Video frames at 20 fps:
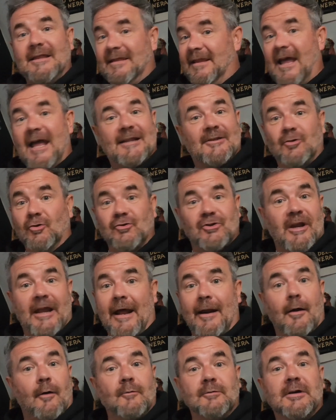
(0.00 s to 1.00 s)
It doesn't
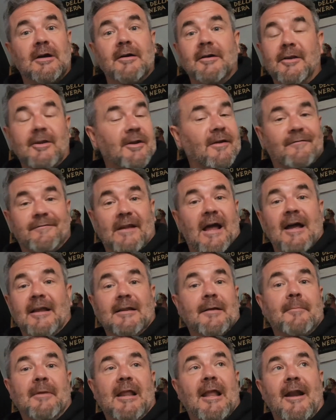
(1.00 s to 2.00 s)
get old. You're flying
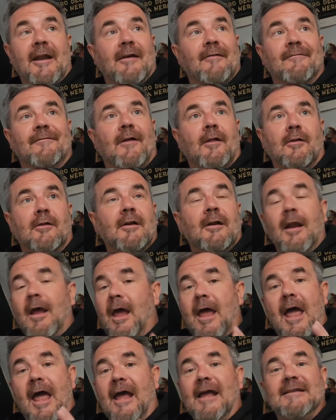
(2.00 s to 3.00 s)
the Millennium Falcon.
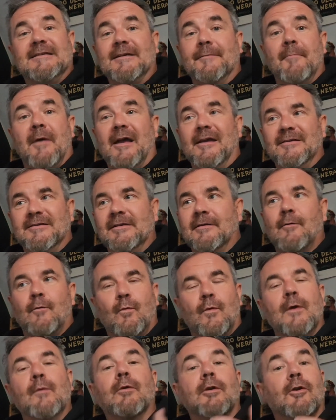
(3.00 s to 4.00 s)
It's amazing.
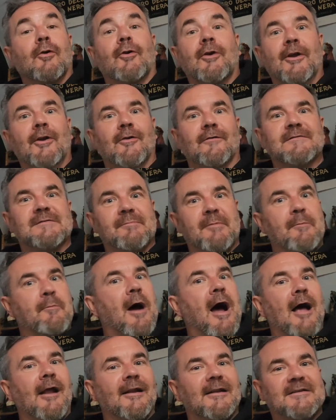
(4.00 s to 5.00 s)
We were lucky enough to be
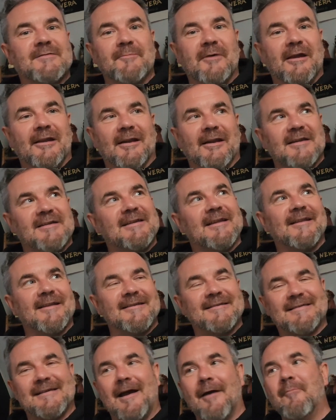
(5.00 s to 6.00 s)
pilots, me and Lisa,
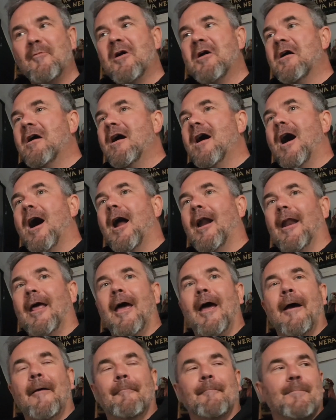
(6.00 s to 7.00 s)
this time.
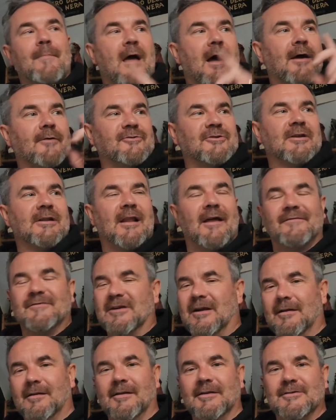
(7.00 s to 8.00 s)
And I was on the left
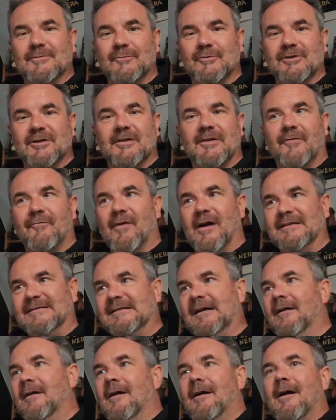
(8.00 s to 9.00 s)
side, Lisa was in the right.
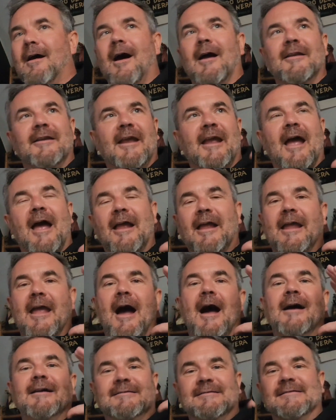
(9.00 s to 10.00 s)
And you're getting
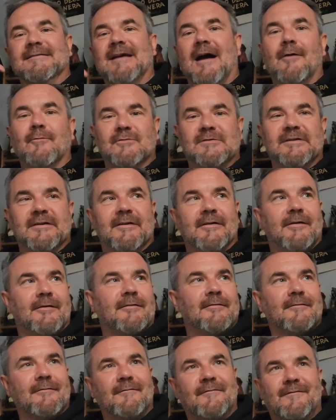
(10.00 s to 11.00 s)
guides how to
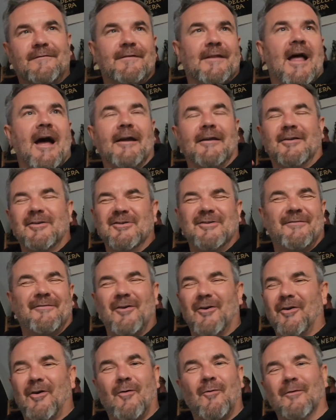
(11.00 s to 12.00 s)
fly, because you've got
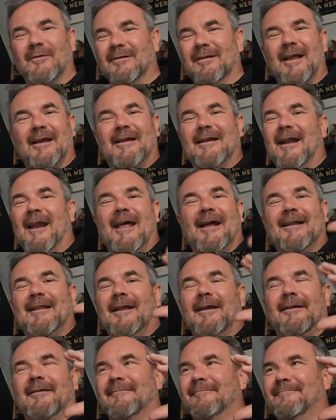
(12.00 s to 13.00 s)
to go and like collect,
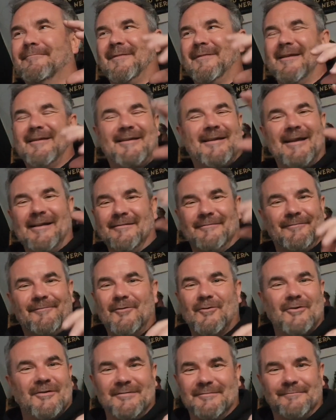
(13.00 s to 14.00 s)
like, kill
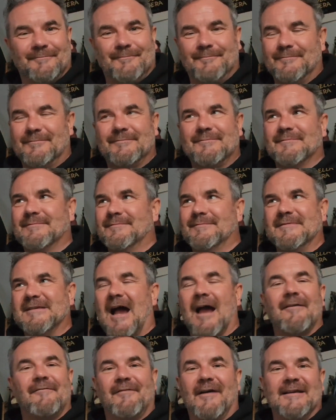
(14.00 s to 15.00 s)
fucking
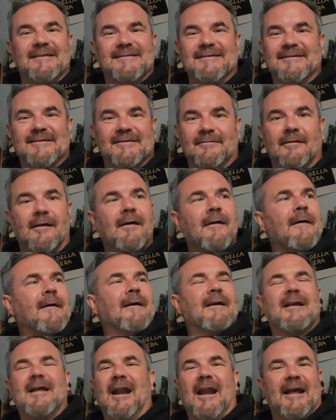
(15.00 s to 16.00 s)
TIE fighters and
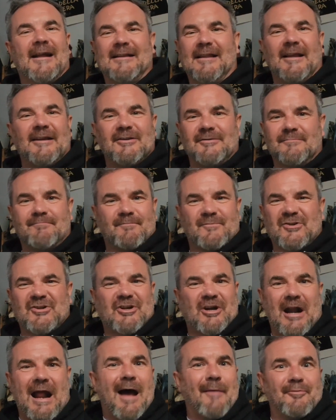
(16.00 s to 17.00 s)
collect like
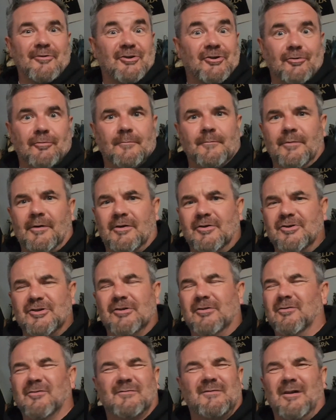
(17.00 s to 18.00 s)
scrap or something because
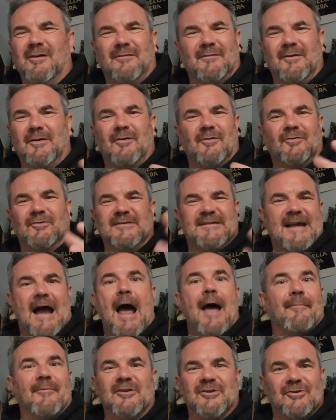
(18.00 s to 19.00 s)
you're or
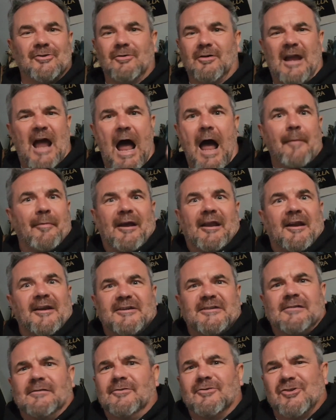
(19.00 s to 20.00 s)
diamonds or kyber
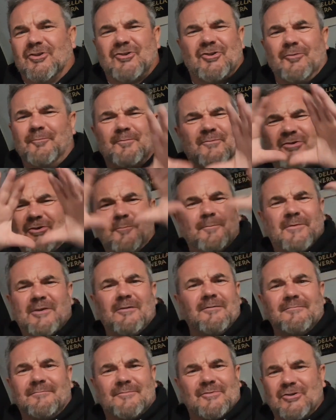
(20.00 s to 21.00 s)
crystals or
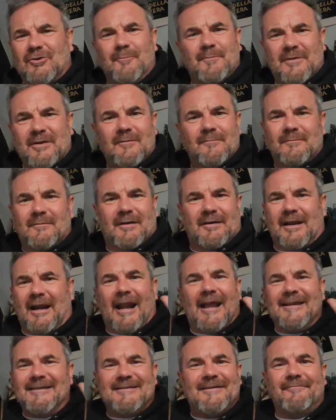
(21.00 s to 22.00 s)
something
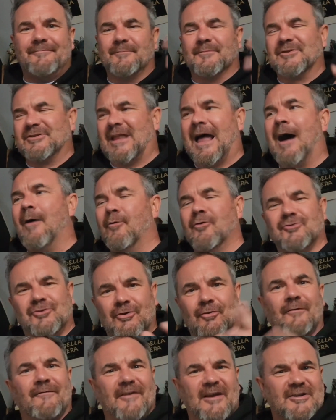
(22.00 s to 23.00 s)
crazy from the Star Wars
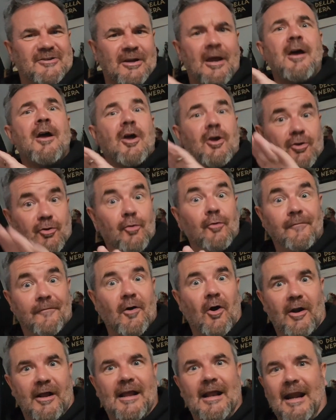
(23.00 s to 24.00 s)
universe. You've
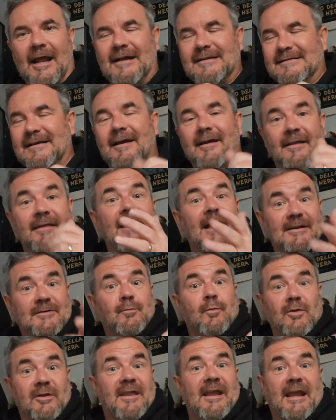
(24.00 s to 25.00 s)
got to collect it, and that's
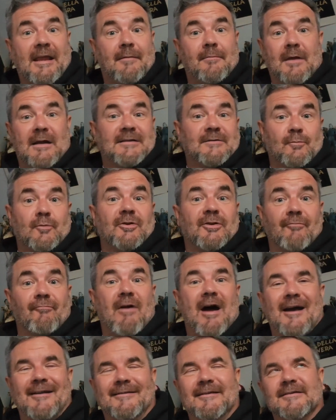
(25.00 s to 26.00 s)
what the
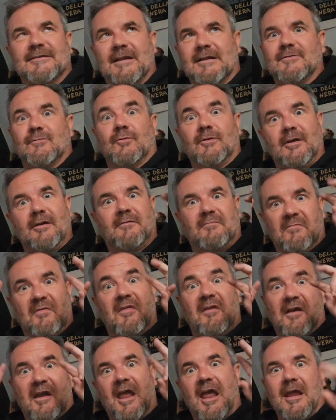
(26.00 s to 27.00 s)
ride is. That's what
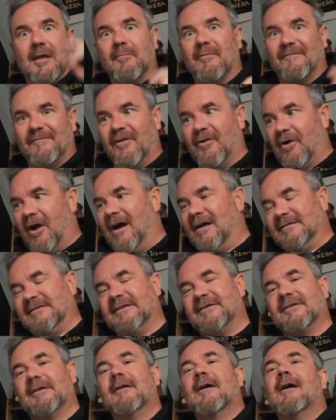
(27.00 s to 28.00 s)
the game of the ride is.